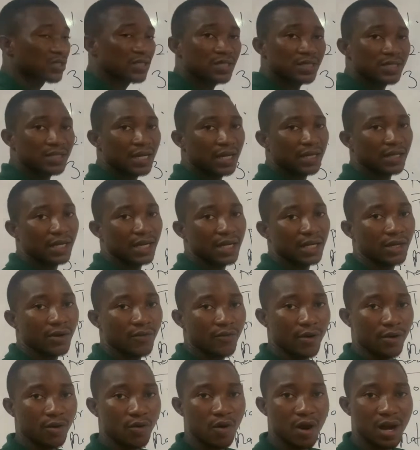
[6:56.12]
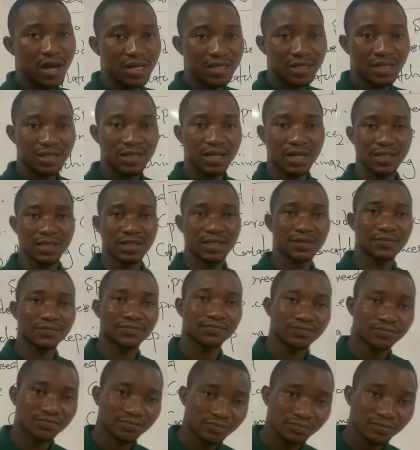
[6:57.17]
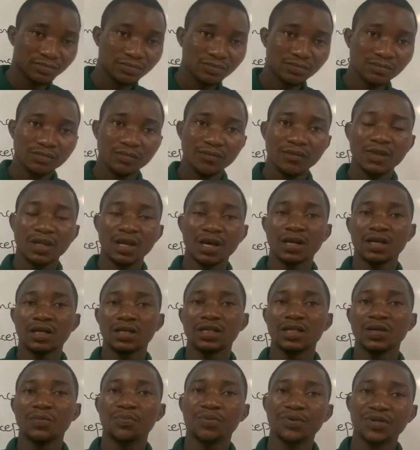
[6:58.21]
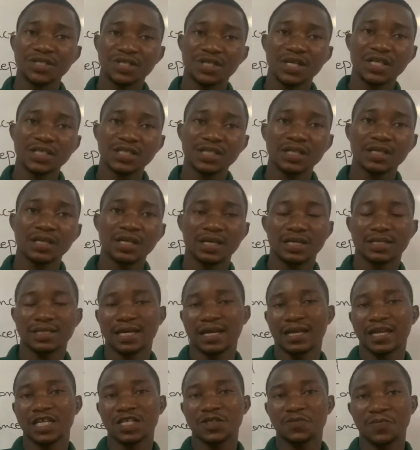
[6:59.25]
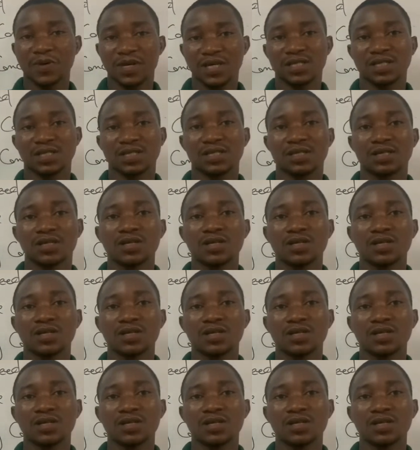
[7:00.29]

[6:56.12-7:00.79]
standard requires that depreciation is an expense,